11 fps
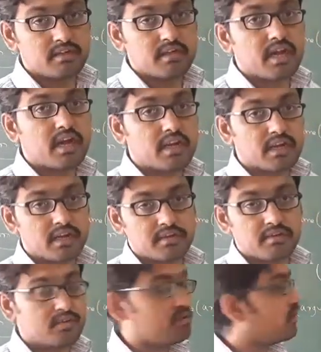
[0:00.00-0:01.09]
data.
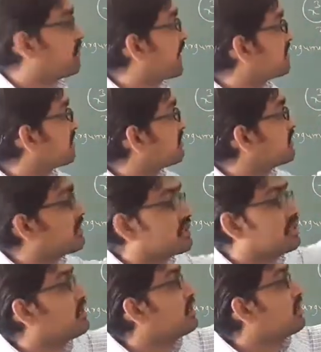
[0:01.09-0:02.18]
You are accessing
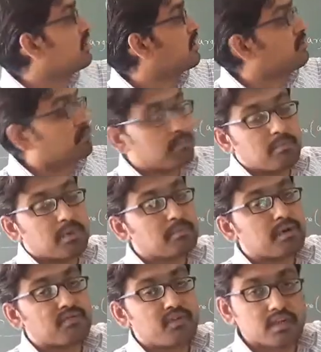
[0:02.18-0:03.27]

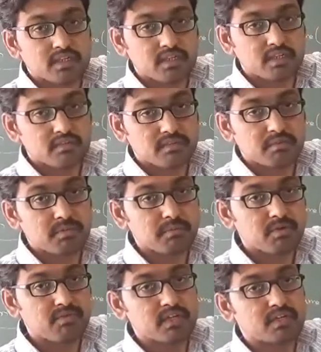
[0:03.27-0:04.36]
member functions.
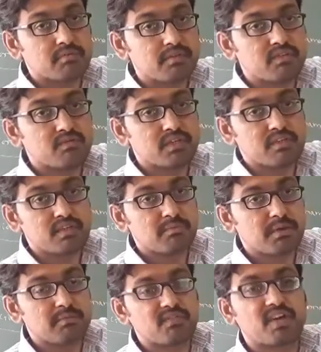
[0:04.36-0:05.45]
Member function means which is a
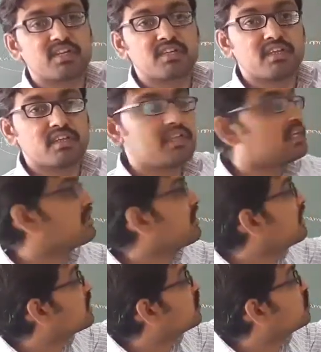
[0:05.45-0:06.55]
member function in this
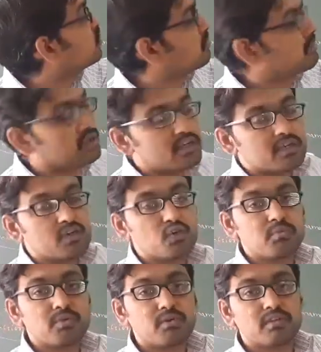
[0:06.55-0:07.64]
cube. Cube